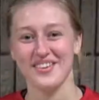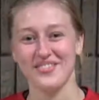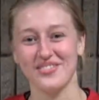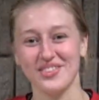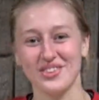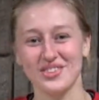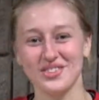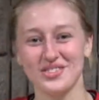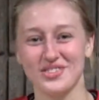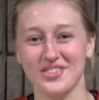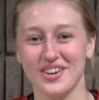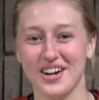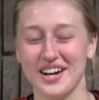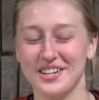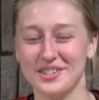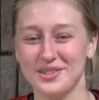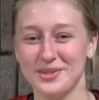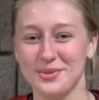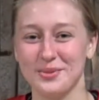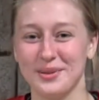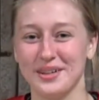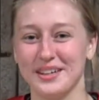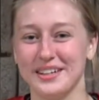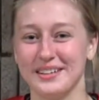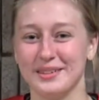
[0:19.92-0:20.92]
Feels great to
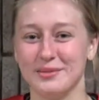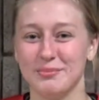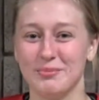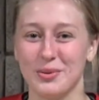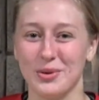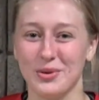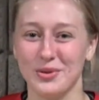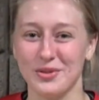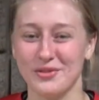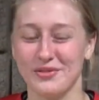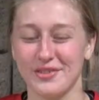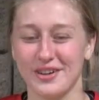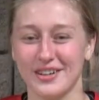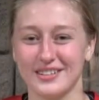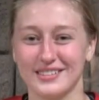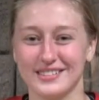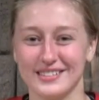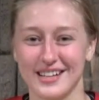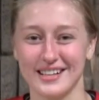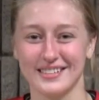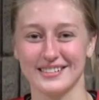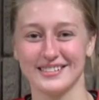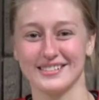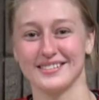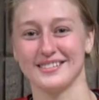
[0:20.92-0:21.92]
win both of our
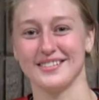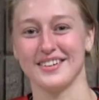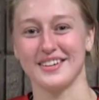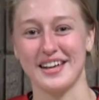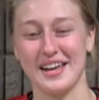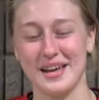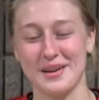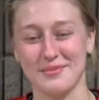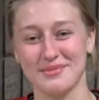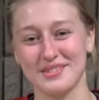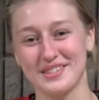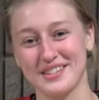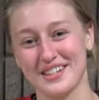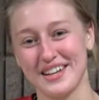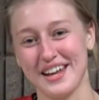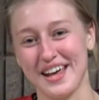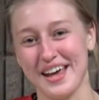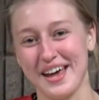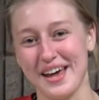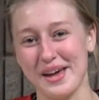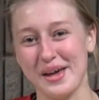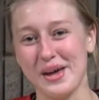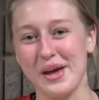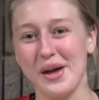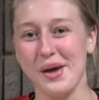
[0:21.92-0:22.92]
sets games
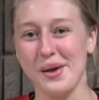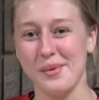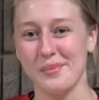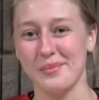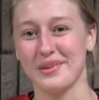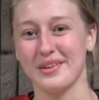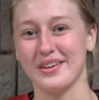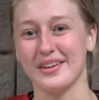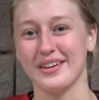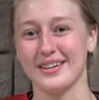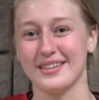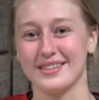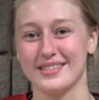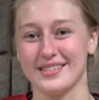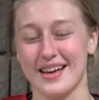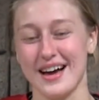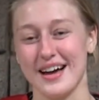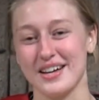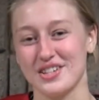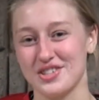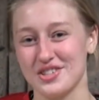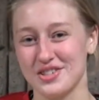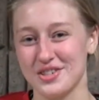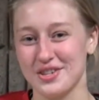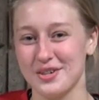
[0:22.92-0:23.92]
today because
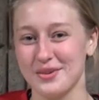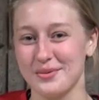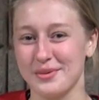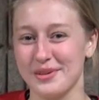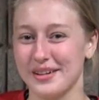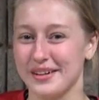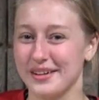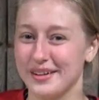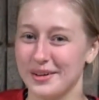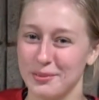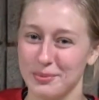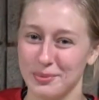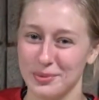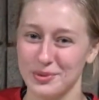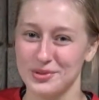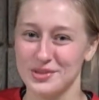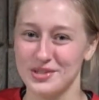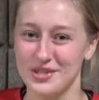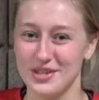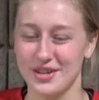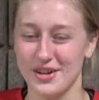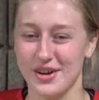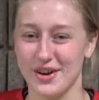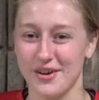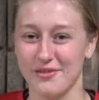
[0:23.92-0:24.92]
last year we ended up
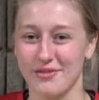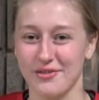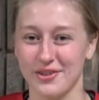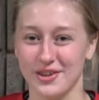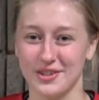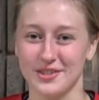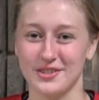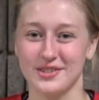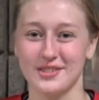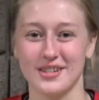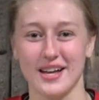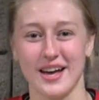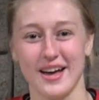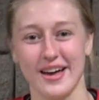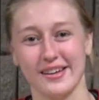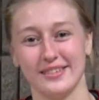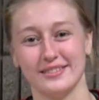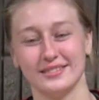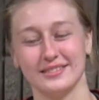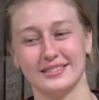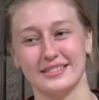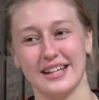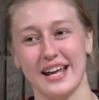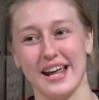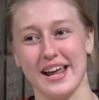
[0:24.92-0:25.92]
losing in our first set.
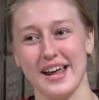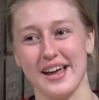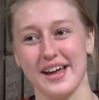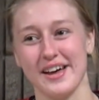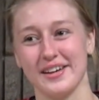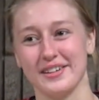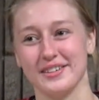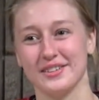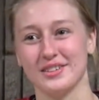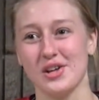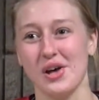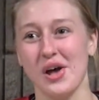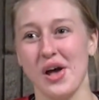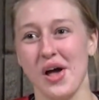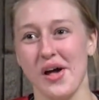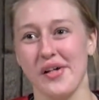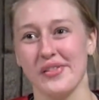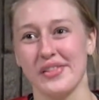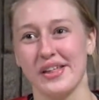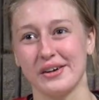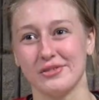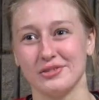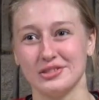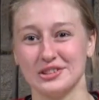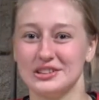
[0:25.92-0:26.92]
and
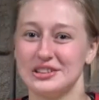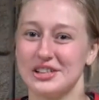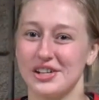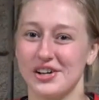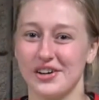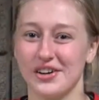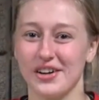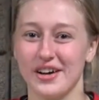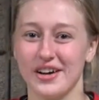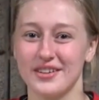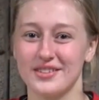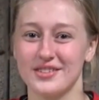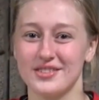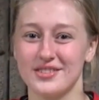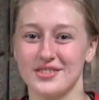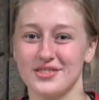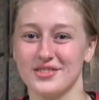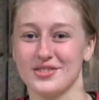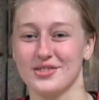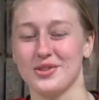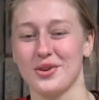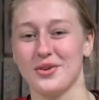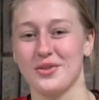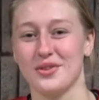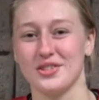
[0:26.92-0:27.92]
that really hurt us.
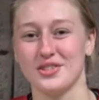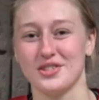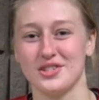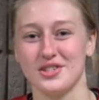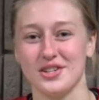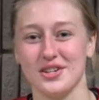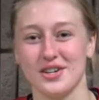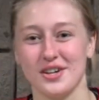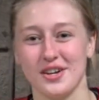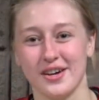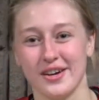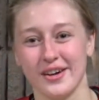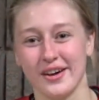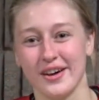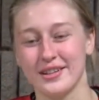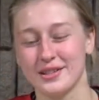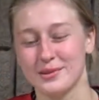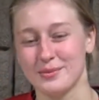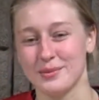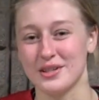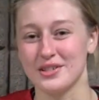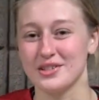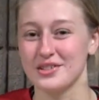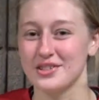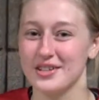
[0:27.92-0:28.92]
So this year,
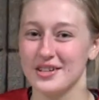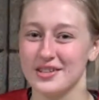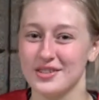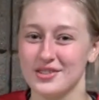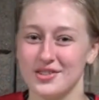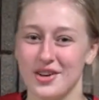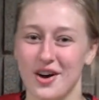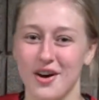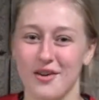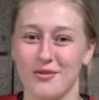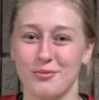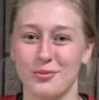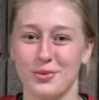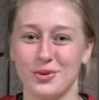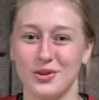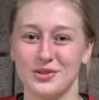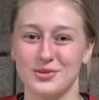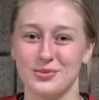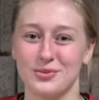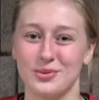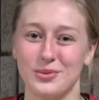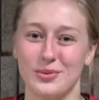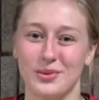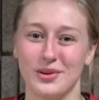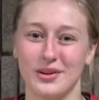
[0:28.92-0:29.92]
especially as sophomores,
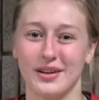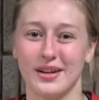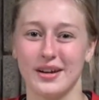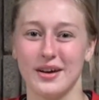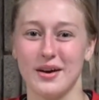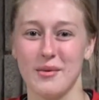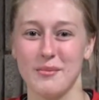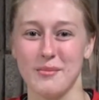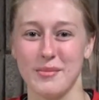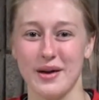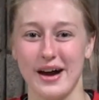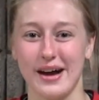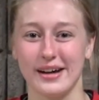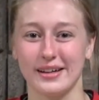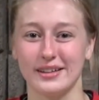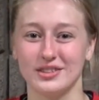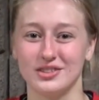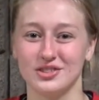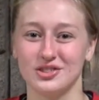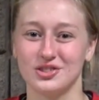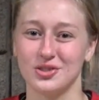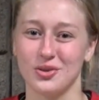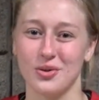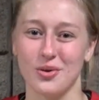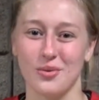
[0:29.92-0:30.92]
we wanted to come back and
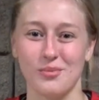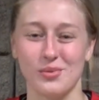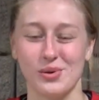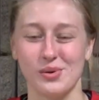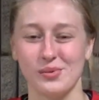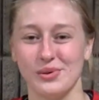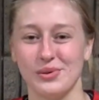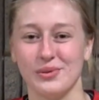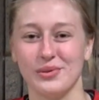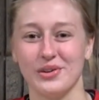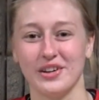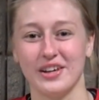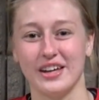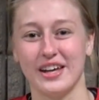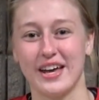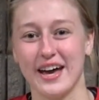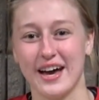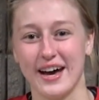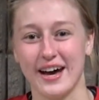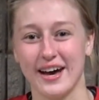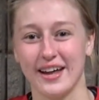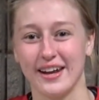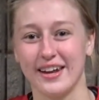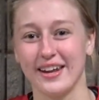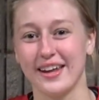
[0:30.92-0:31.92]
show them what we really
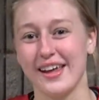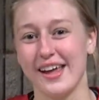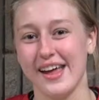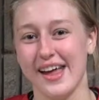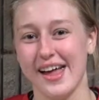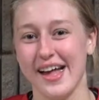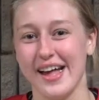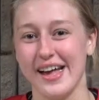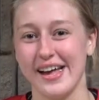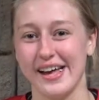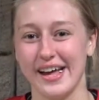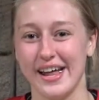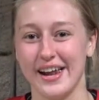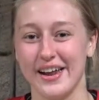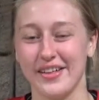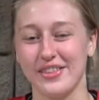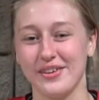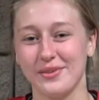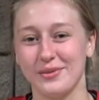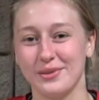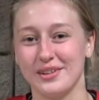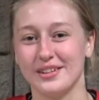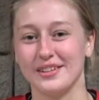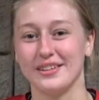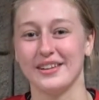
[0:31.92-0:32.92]
had, and I think
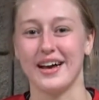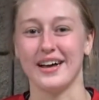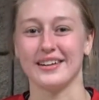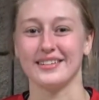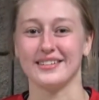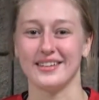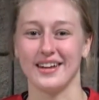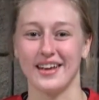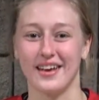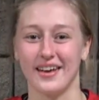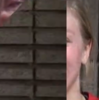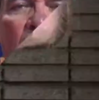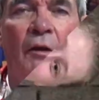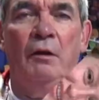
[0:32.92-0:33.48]
we did that today.